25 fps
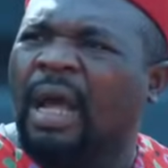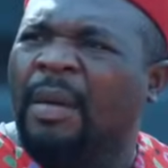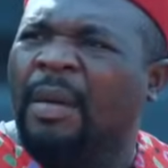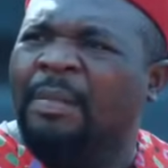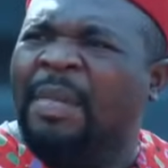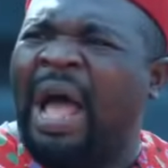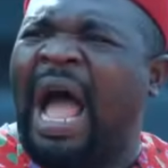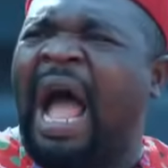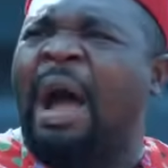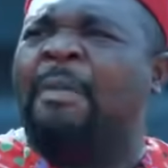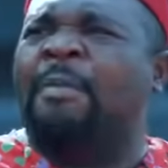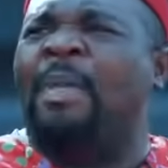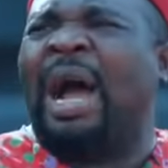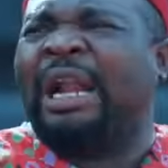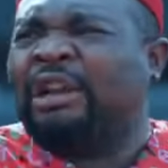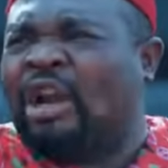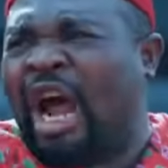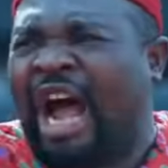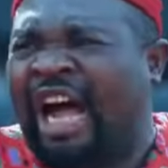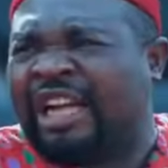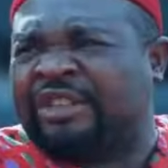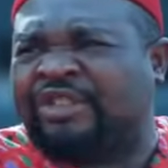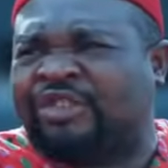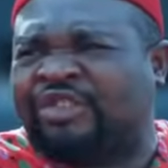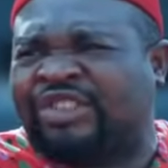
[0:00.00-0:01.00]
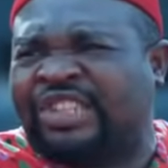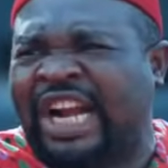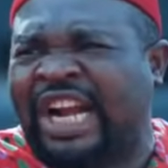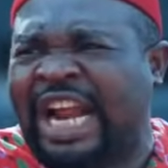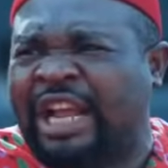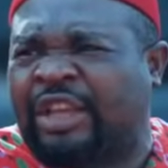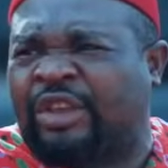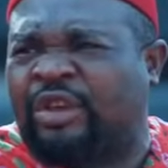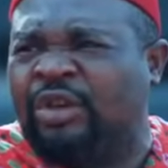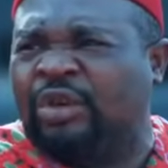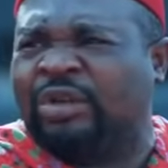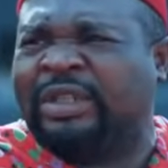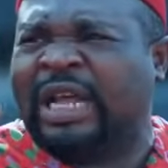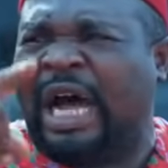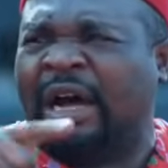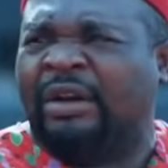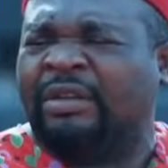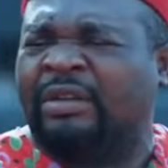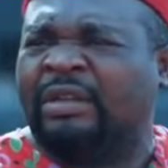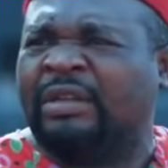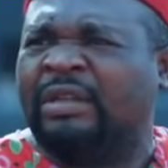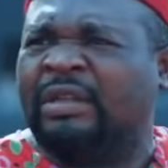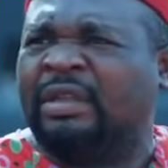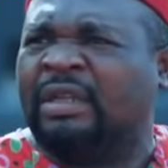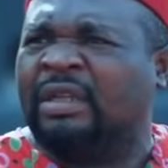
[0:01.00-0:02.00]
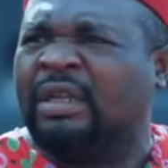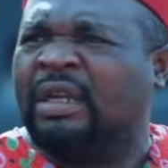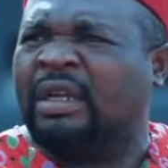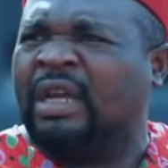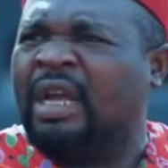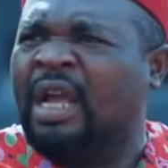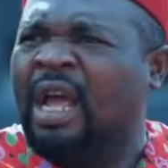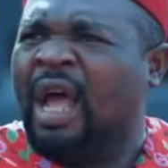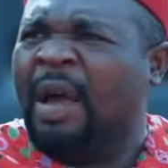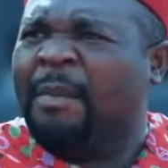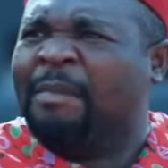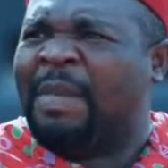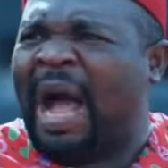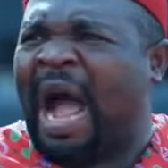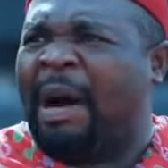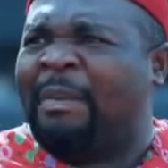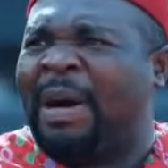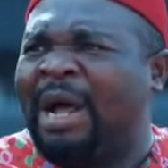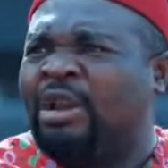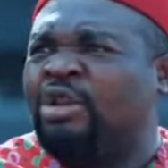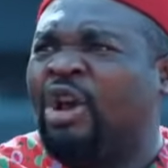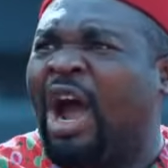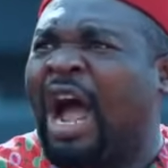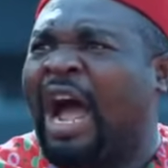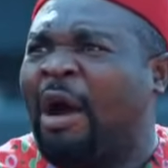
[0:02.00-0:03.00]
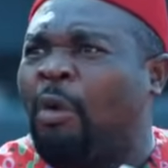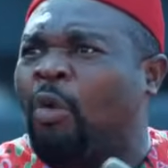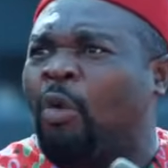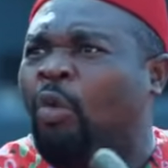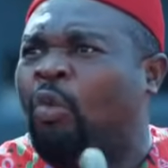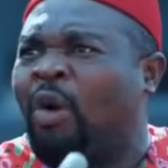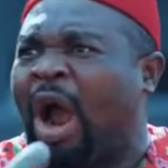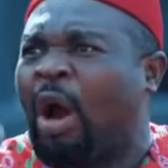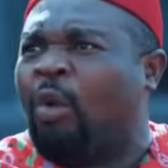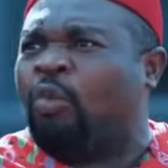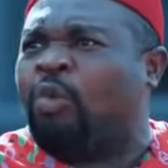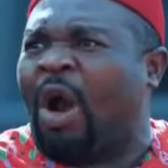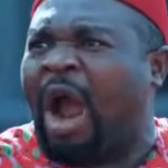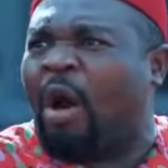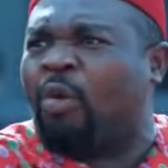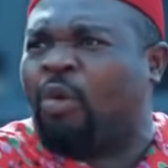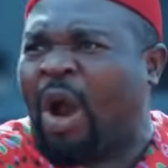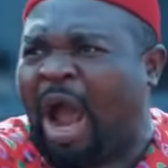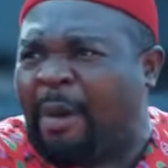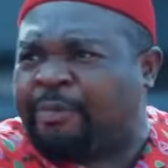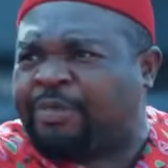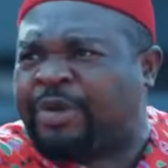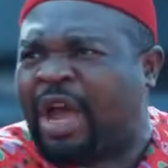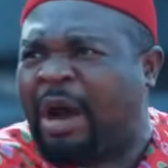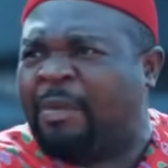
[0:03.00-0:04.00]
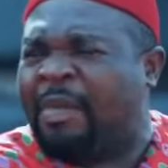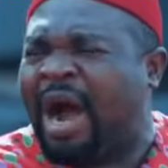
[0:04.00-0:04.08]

My mother has threatened you down. My mother has wiped